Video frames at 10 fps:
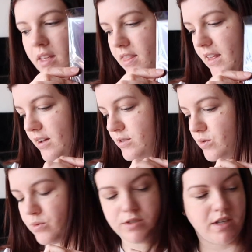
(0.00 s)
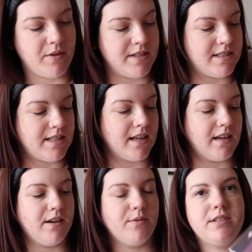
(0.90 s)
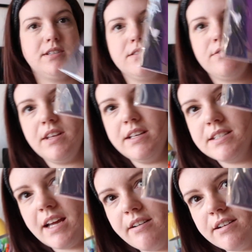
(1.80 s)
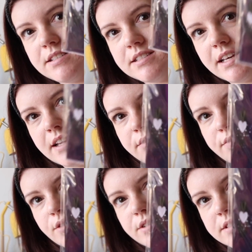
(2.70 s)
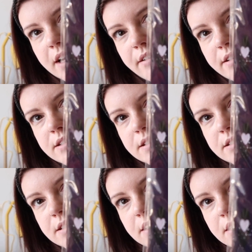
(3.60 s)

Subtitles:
There is also a sticker, which is of these characters here, the fox characters